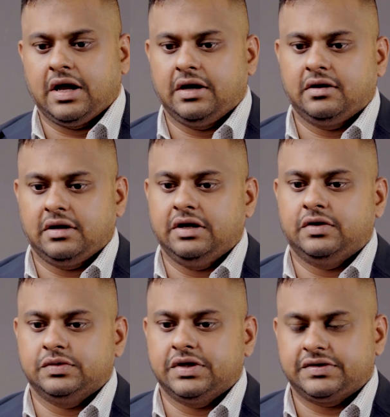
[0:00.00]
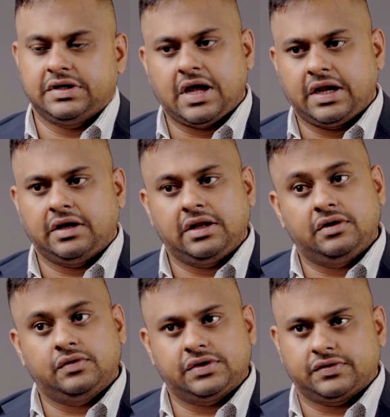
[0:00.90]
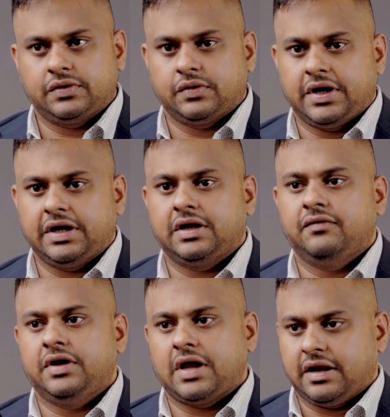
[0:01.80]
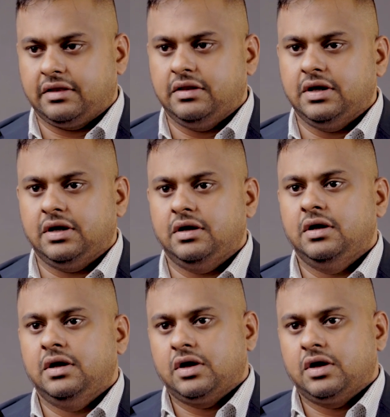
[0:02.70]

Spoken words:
And in 2019, 2020, we had the